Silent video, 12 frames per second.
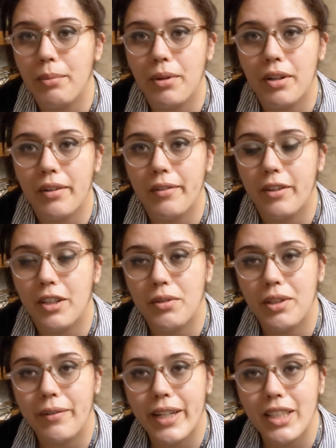more
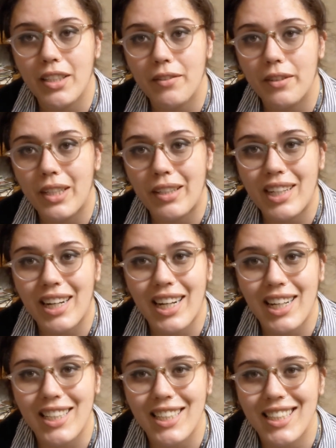virtual events for you
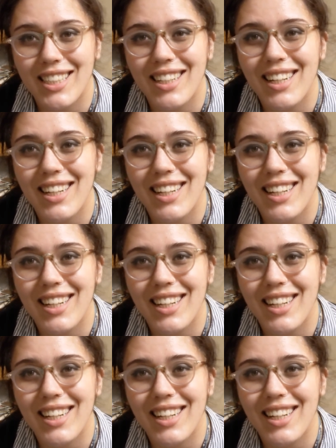guys.